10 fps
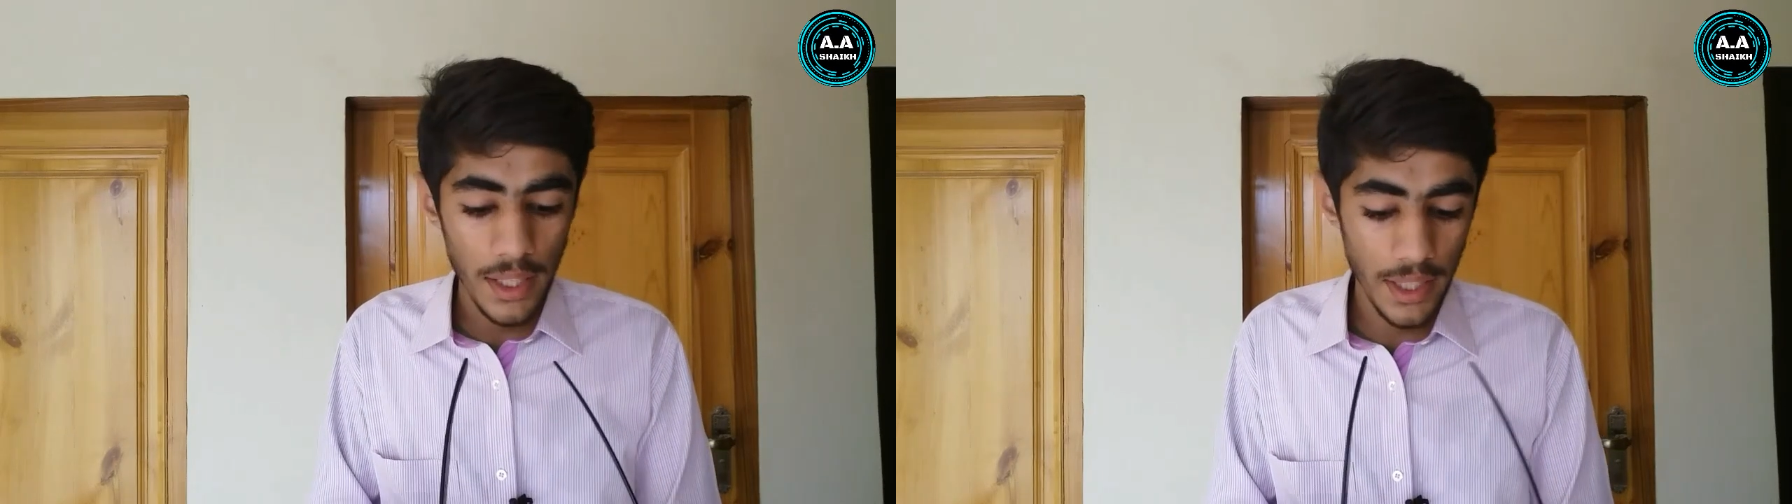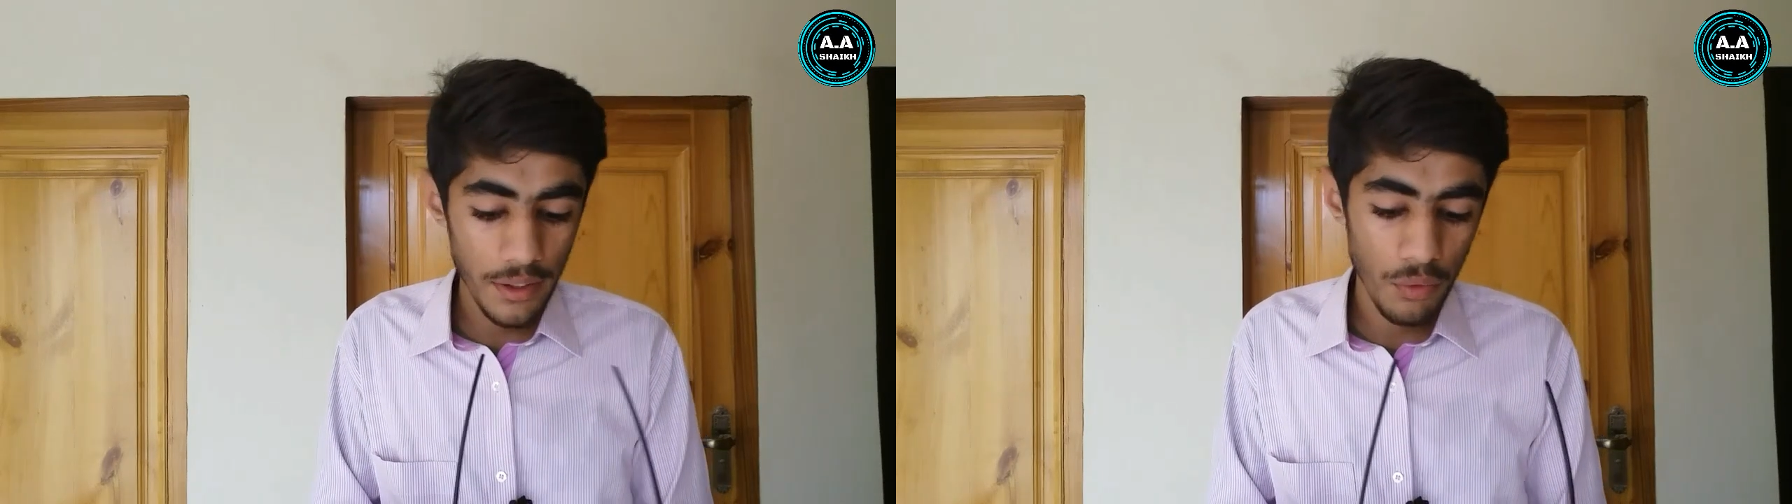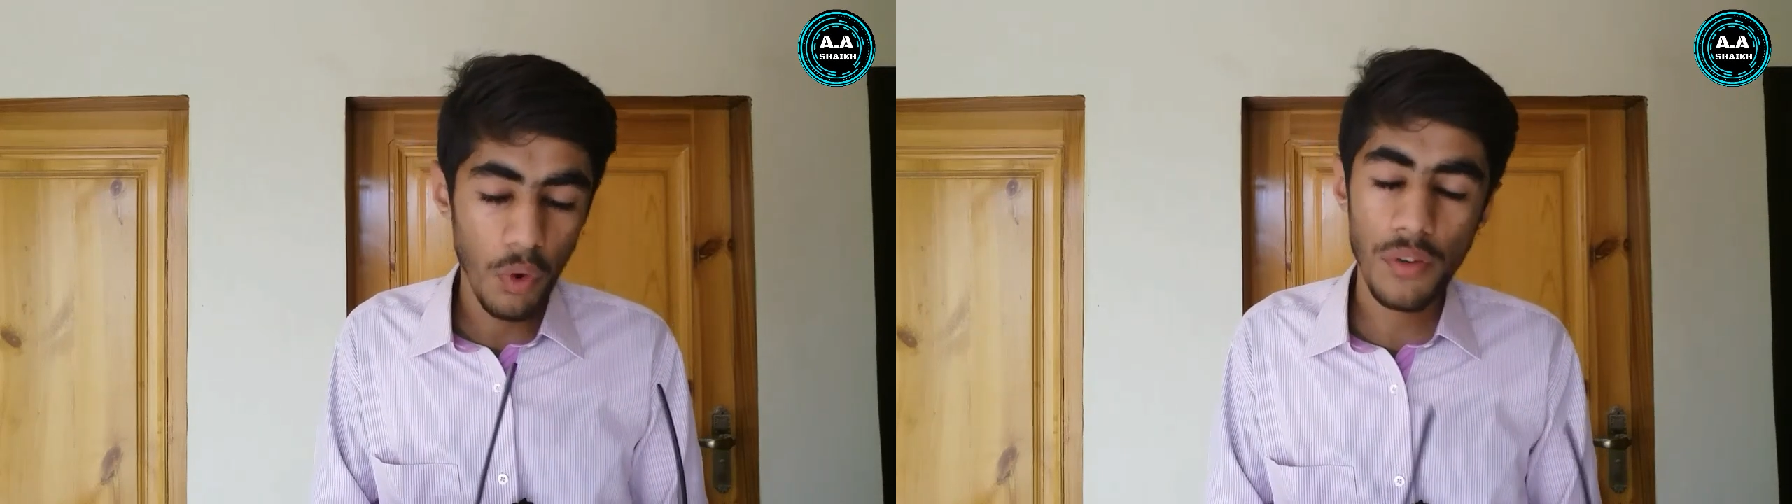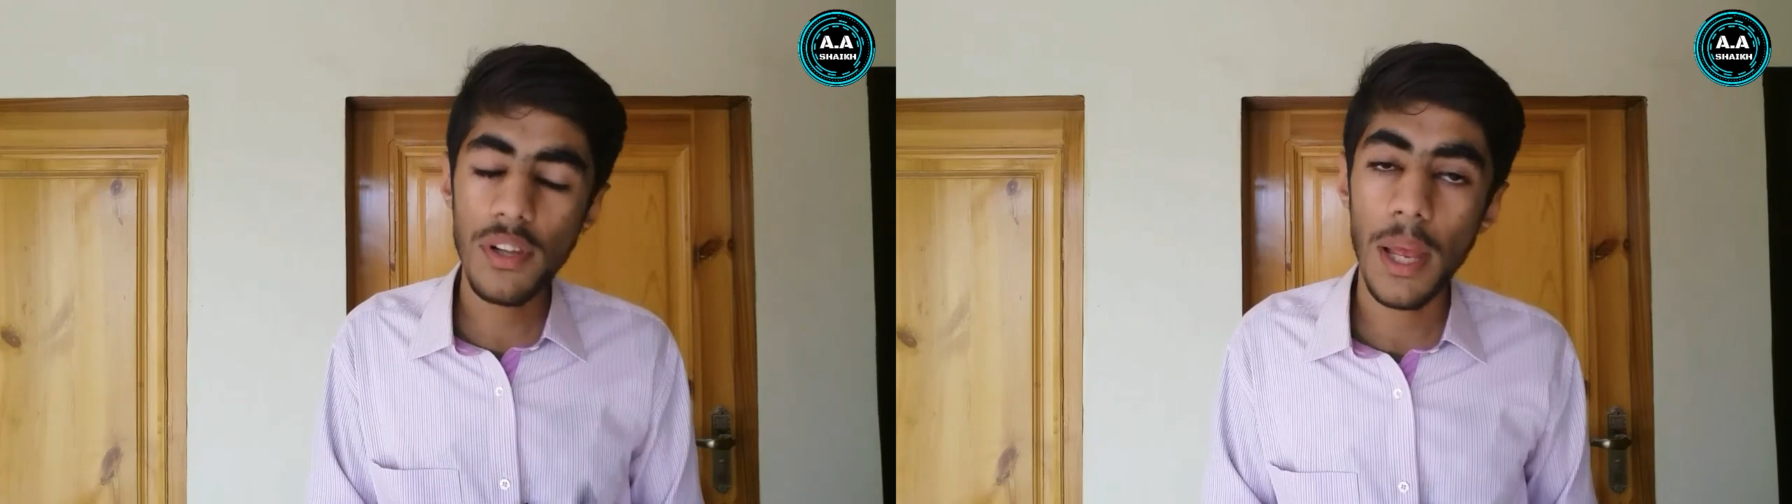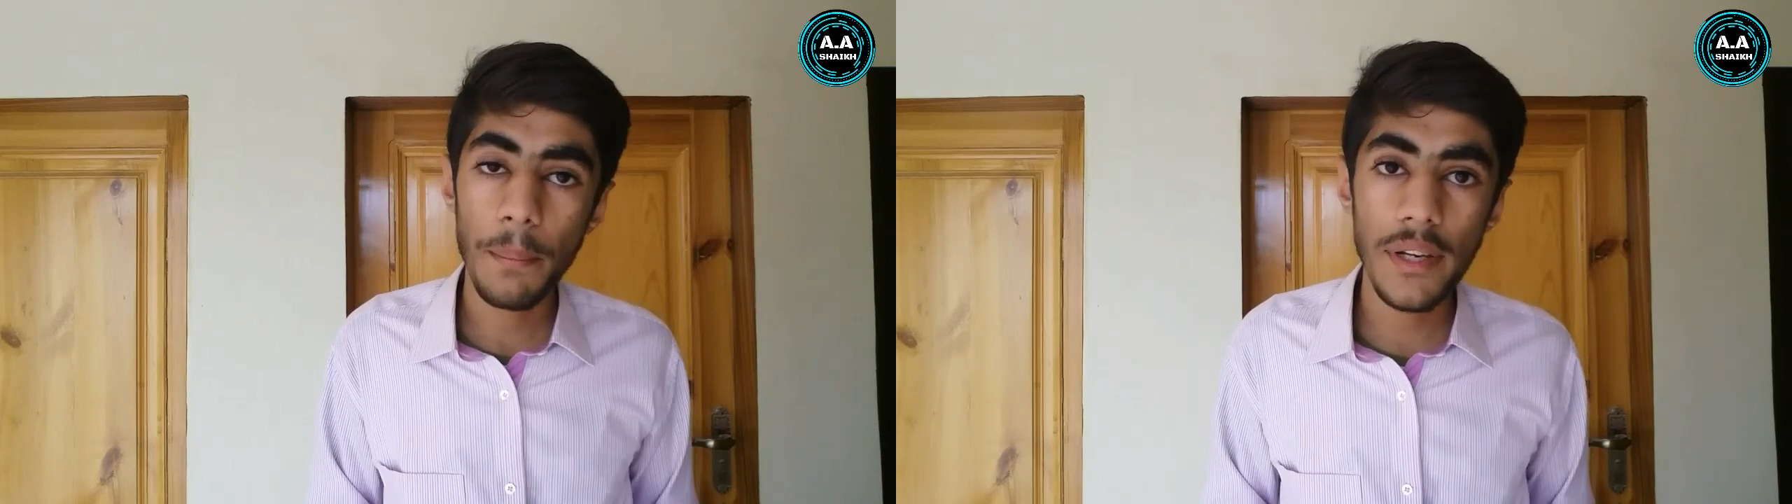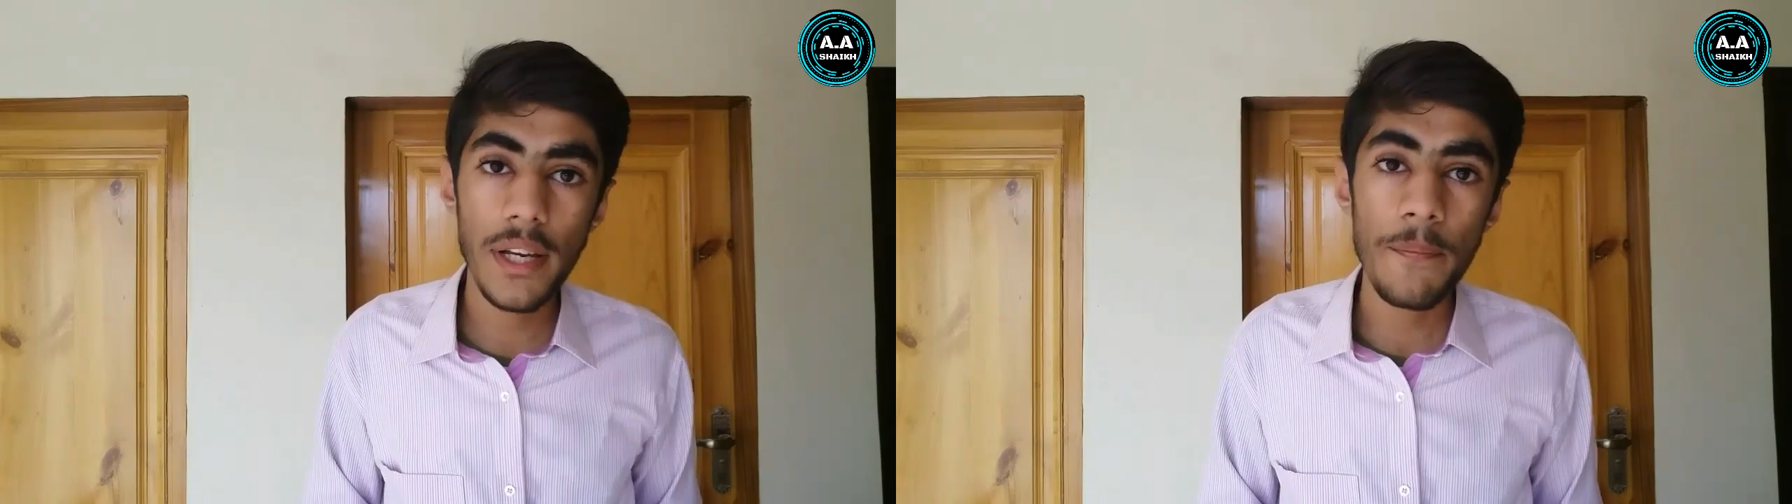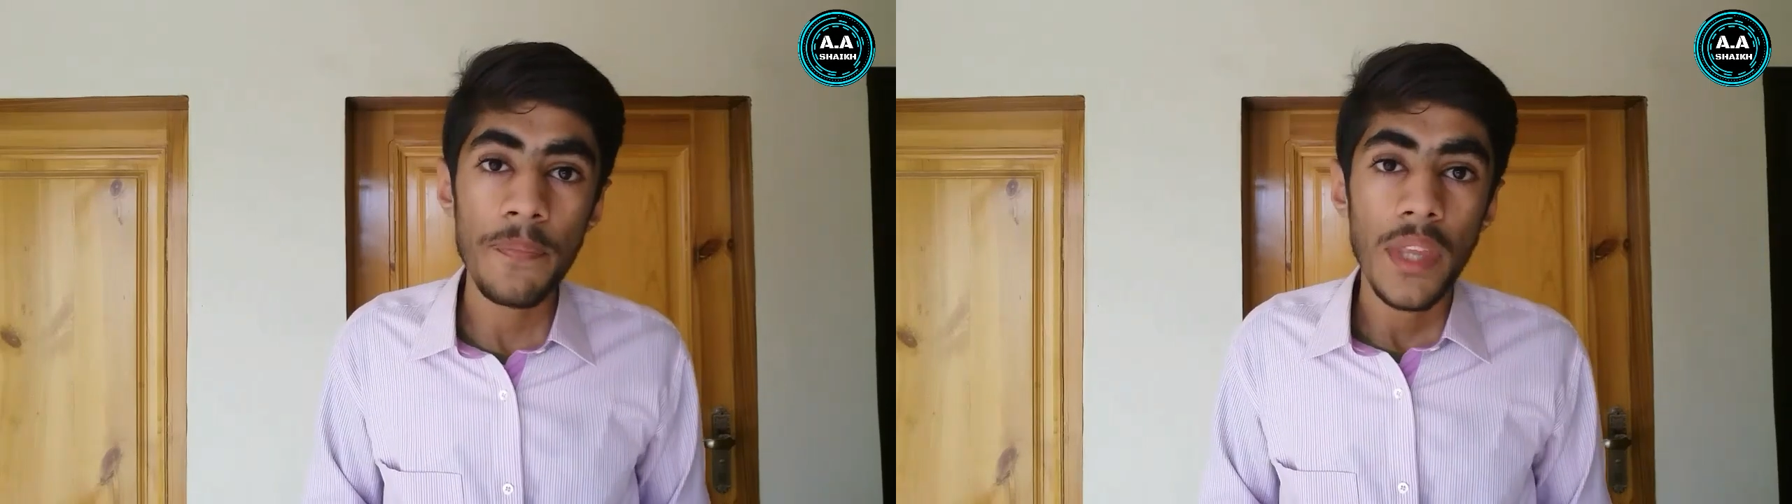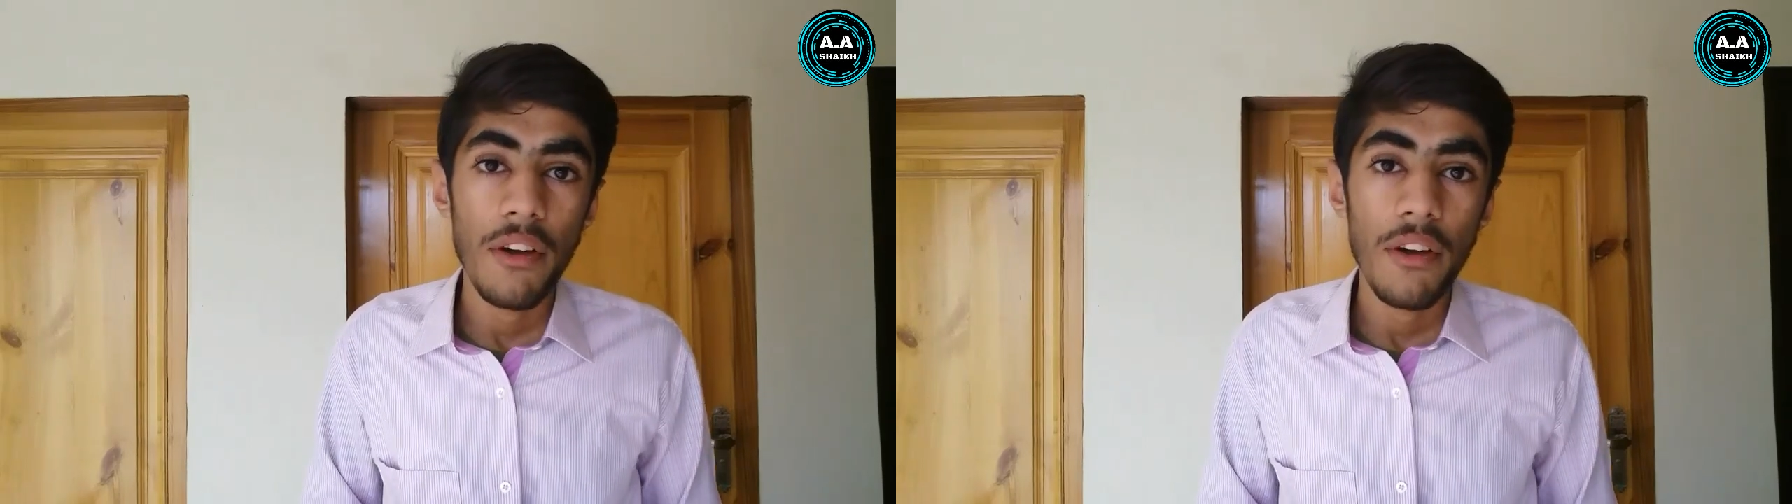And then what will happen that